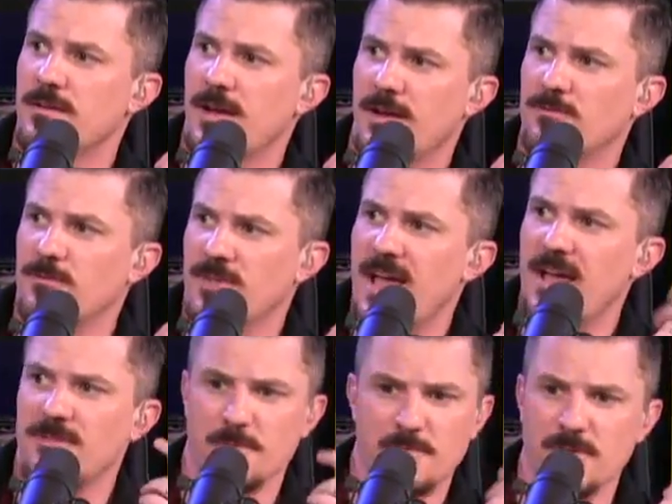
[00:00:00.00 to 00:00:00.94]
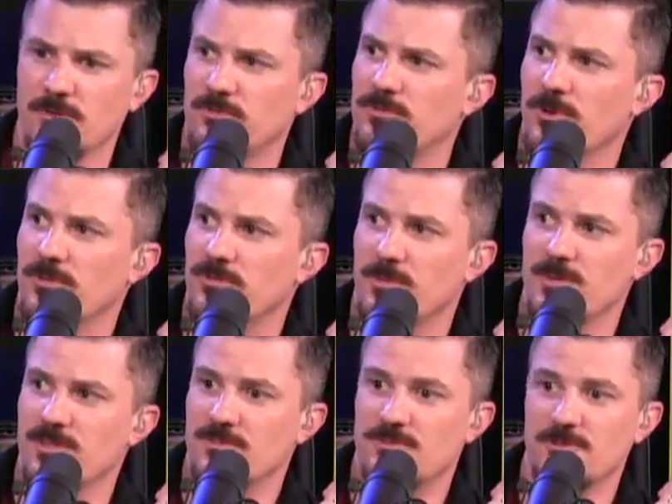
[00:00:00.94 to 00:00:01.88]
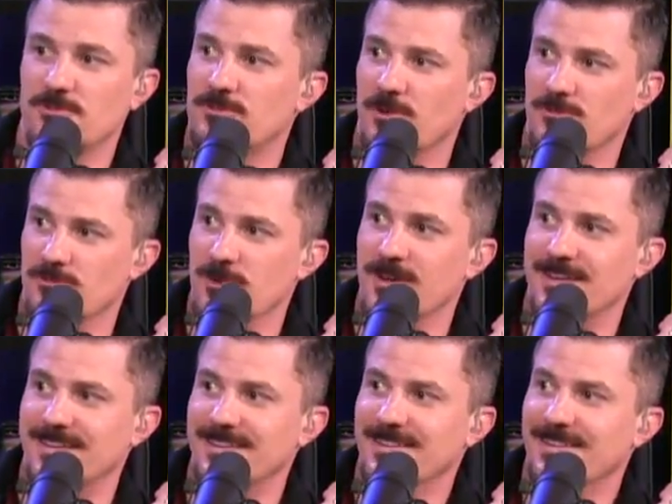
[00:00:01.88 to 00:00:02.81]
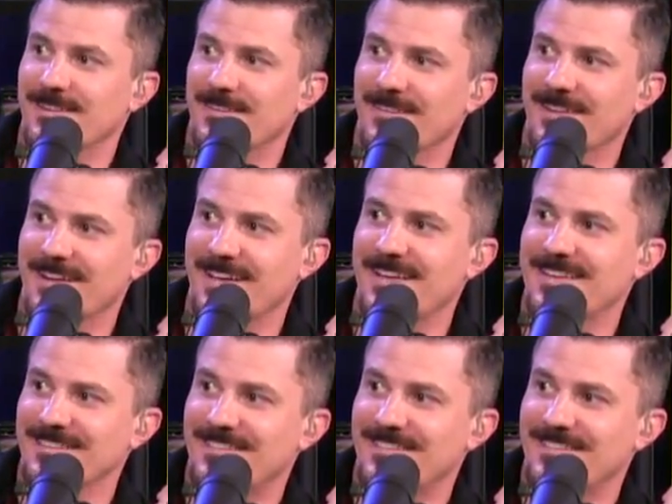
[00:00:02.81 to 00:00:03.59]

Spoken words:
After that, the juice starts running, right?